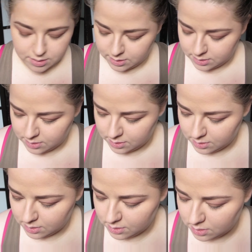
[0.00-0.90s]
as
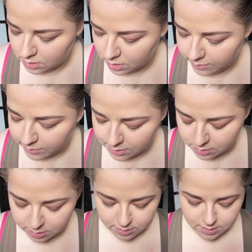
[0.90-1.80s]
this is not my
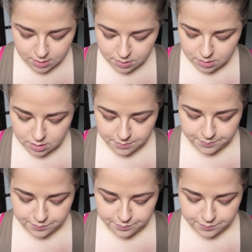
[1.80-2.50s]
strong suit.